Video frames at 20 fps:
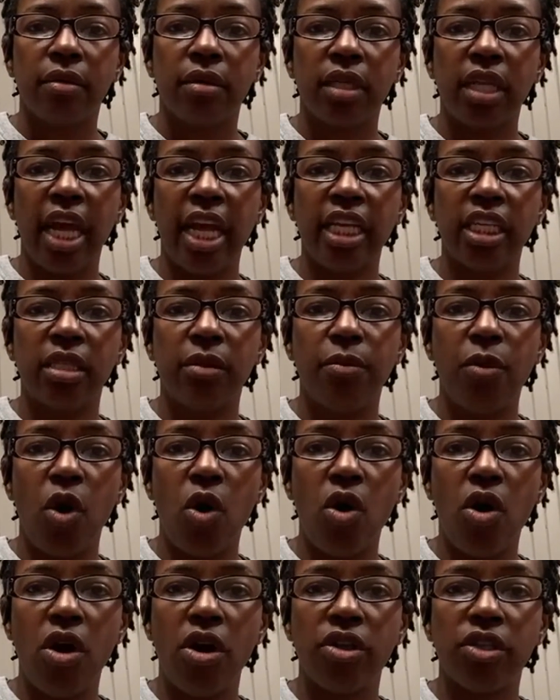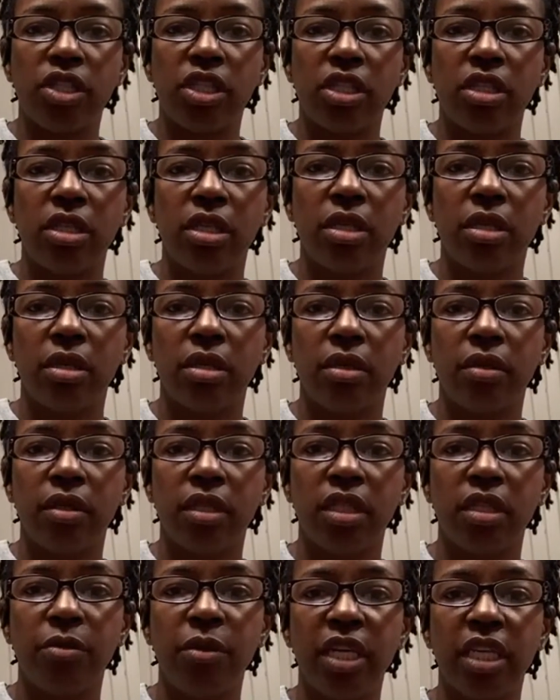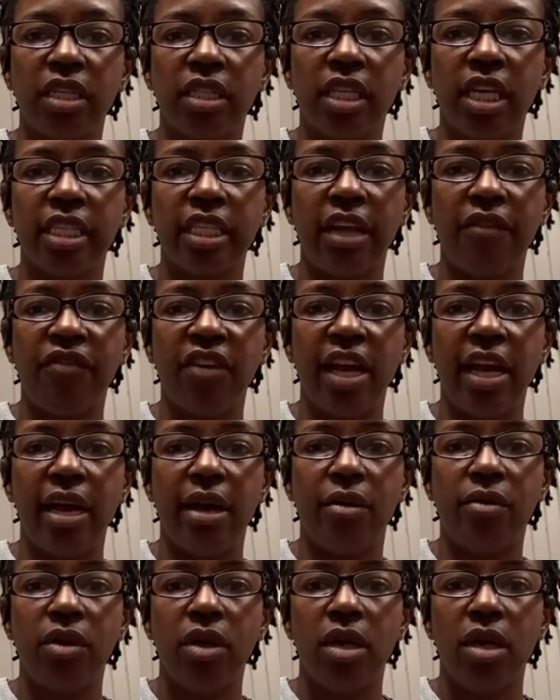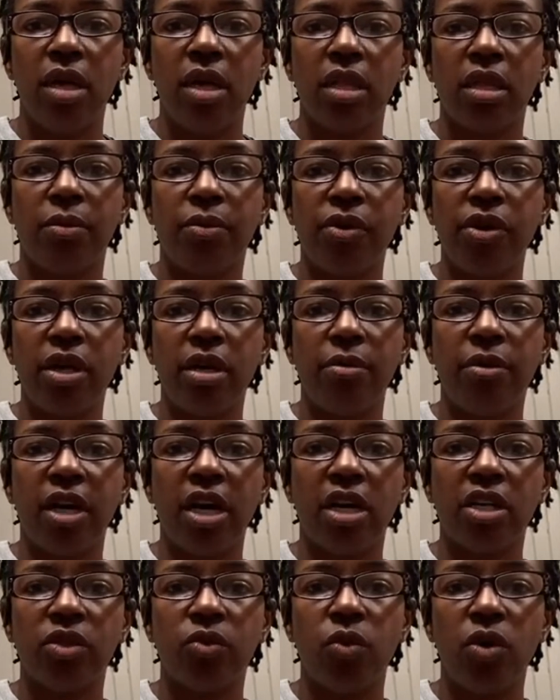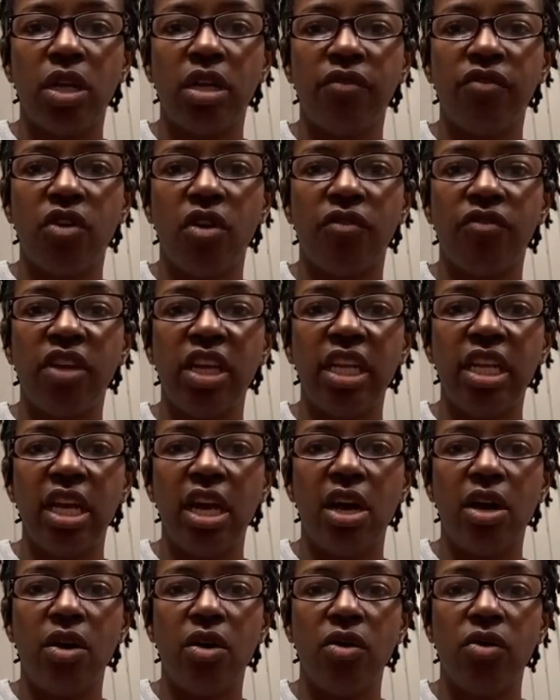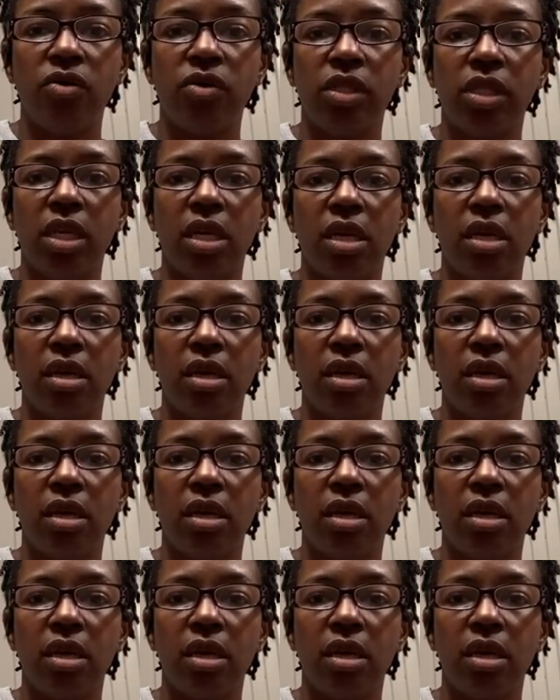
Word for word: Thanks, March. Samika says, I found the printer because one of your videos.